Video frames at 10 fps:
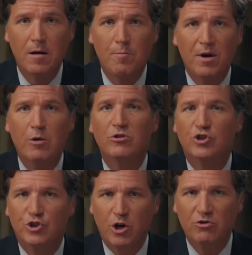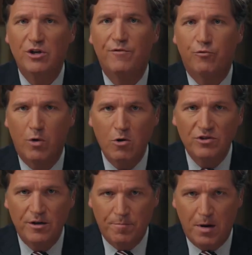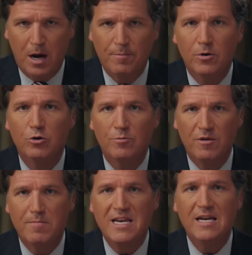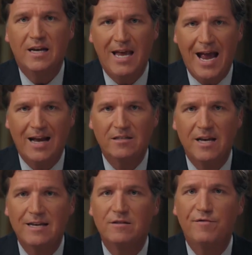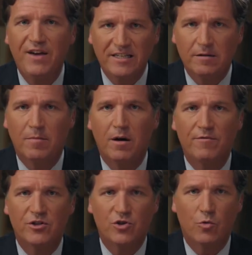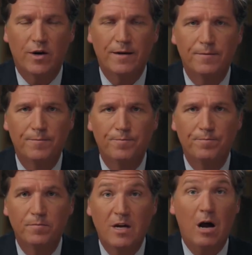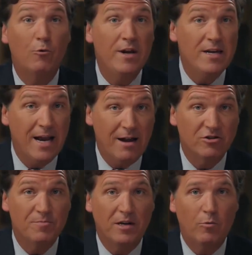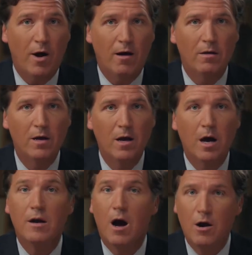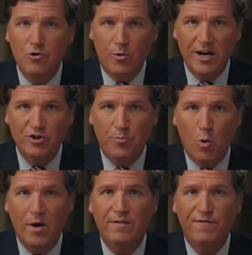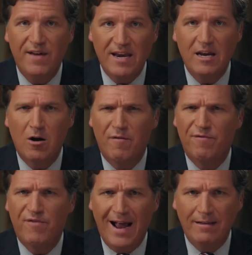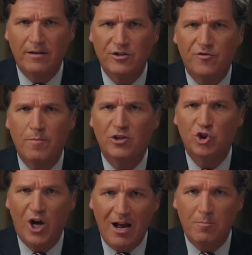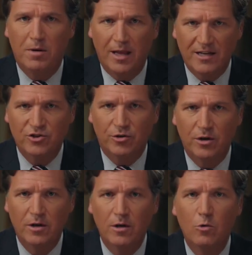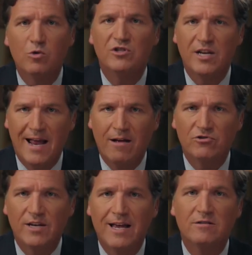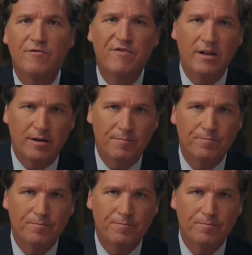But it was Joseph Rosenbaum whom the media cast as the victim of the story. Kyle Rittenhouse, meanwhile, an underage boy fending off violence from a child molester, was denounced as the villain.